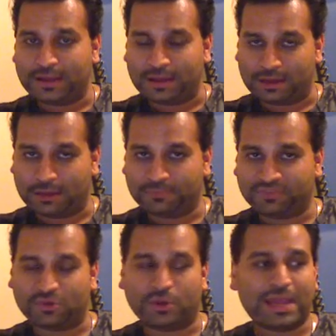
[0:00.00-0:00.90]
Um,
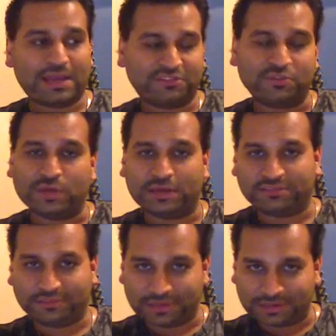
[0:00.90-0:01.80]
so I ask you
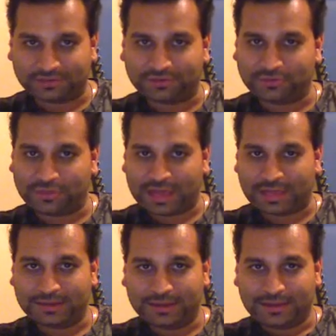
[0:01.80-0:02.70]
nicely not to do that.